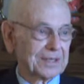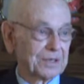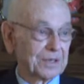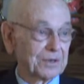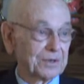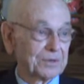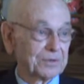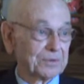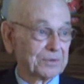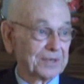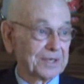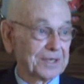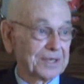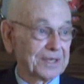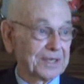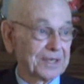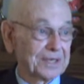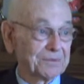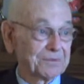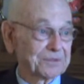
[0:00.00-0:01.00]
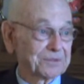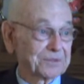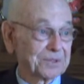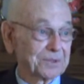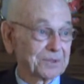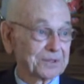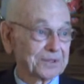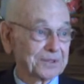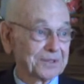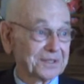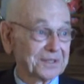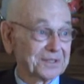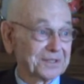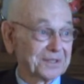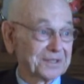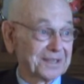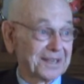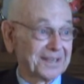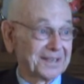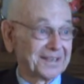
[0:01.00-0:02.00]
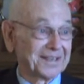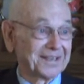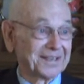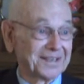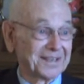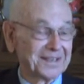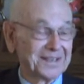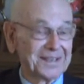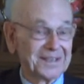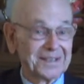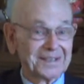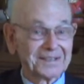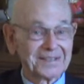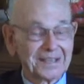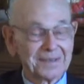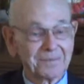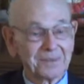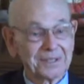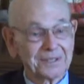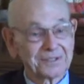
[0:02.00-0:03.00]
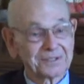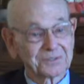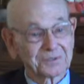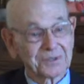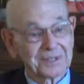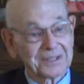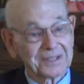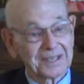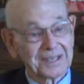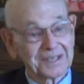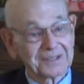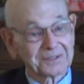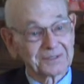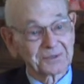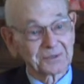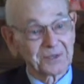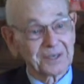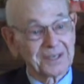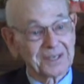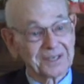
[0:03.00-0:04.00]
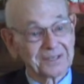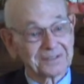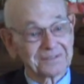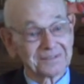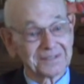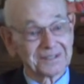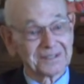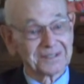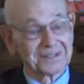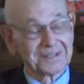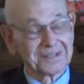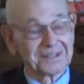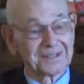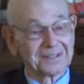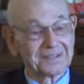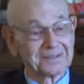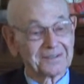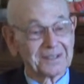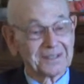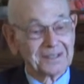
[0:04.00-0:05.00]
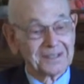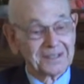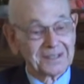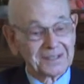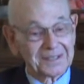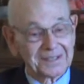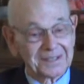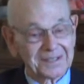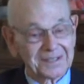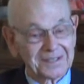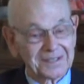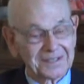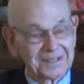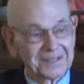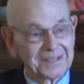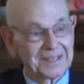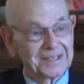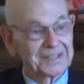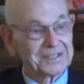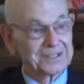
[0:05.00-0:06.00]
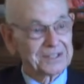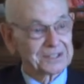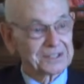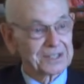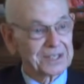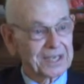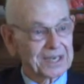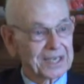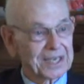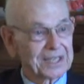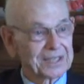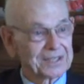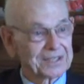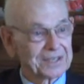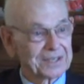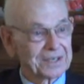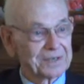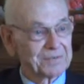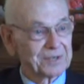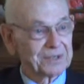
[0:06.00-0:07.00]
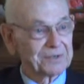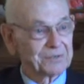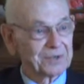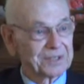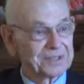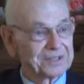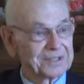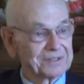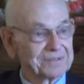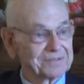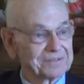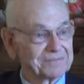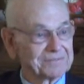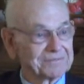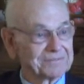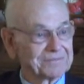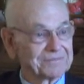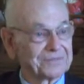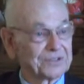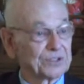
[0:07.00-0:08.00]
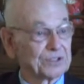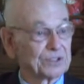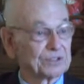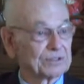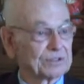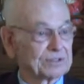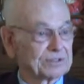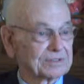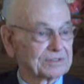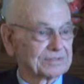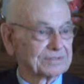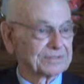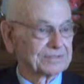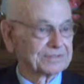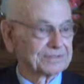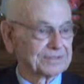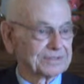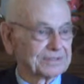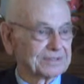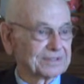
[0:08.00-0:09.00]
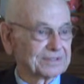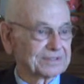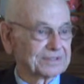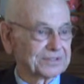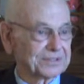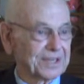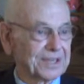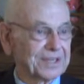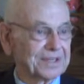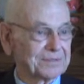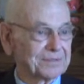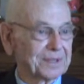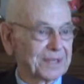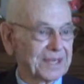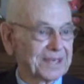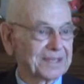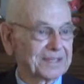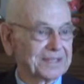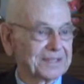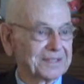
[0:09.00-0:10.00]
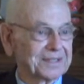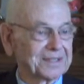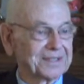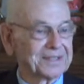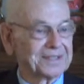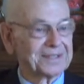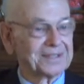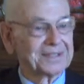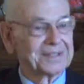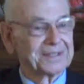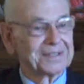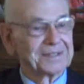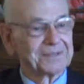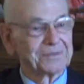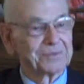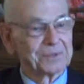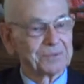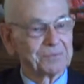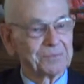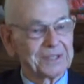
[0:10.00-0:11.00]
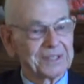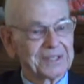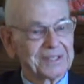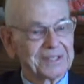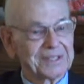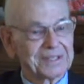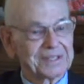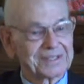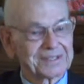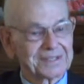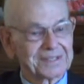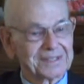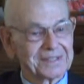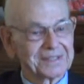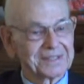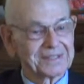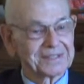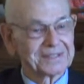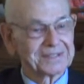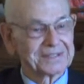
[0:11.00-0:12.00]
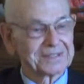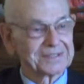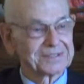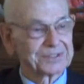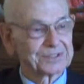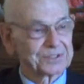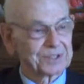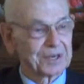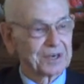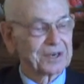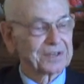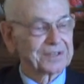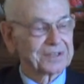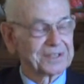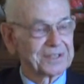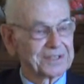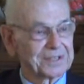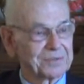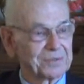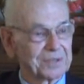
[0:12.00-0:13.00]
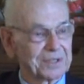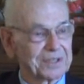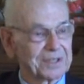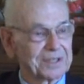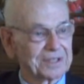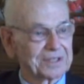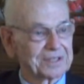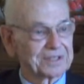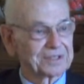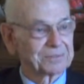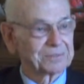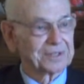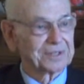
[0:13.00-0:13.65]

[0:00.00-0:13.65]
Oh, he was so good. They beat us 28-12, and he had just got out of the Army and wasn't in full shape like he would be as a star that he was,